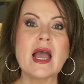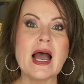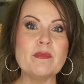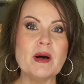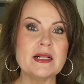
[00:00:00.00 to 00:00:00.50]

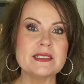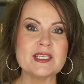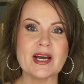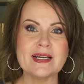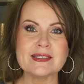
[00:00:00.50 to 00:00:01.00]
I
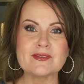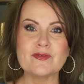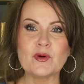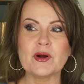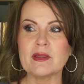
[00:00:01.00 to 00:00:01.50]
apologize
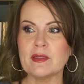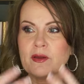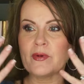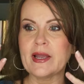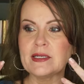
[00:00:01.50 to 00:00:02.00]
for
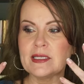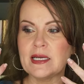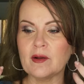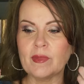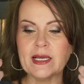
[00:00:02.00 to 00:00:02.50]
the rant
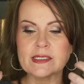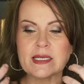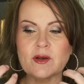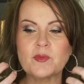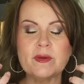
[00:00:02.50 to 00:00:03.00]
here because I
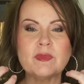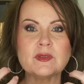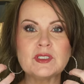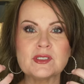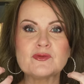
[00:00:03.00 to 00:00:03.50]
know people
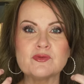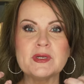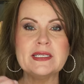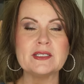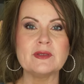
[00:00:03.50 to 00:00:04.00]
just
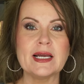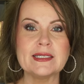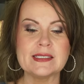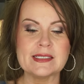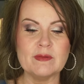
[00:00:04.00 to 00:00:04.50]
really don't
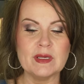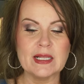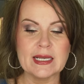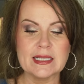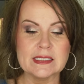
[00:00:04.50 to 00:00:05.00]
like to see me
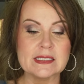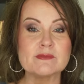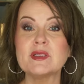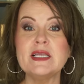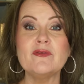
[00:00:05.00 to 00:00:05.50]
like this.
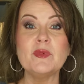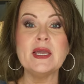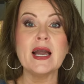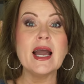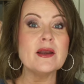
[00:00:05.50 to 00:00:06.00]
Believe
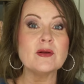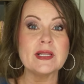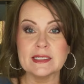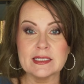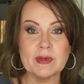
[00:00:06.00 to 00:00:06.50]
me, I don't
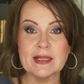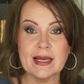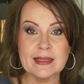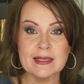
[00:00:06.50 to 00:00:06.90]
like to be like